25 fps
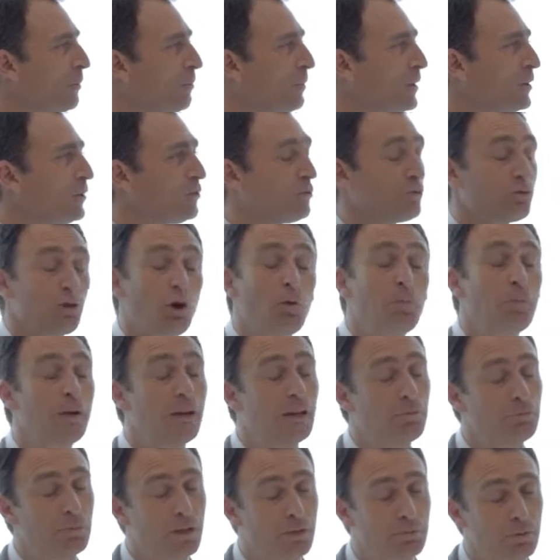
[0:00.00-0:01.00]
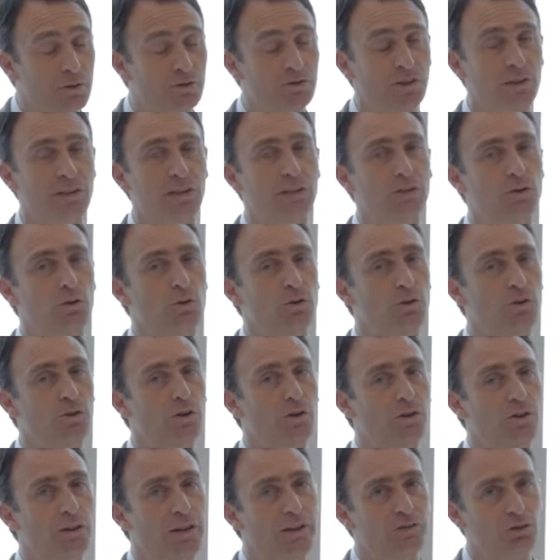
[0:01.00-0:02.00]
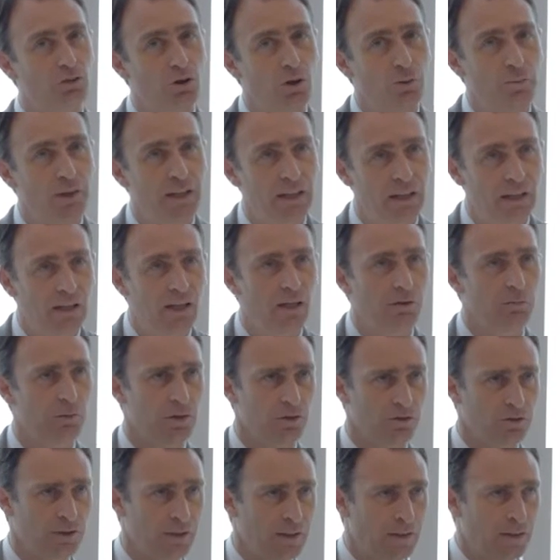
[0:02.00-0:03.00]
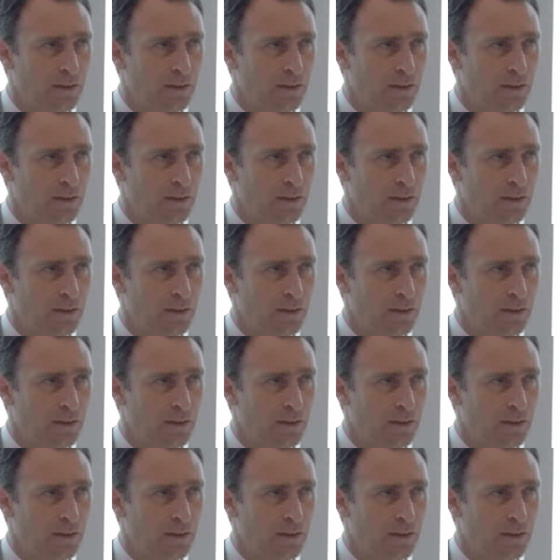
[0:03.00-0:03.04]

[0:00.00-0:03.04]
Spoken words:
Because so many people sending you so many emails,